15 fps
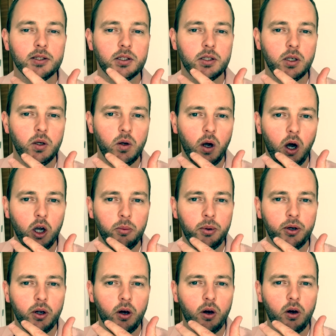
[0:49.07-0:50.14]
to
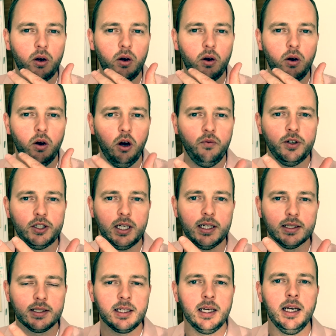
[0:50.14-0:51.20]
open our
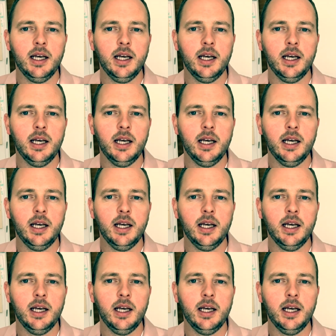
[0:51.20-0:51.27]
offices.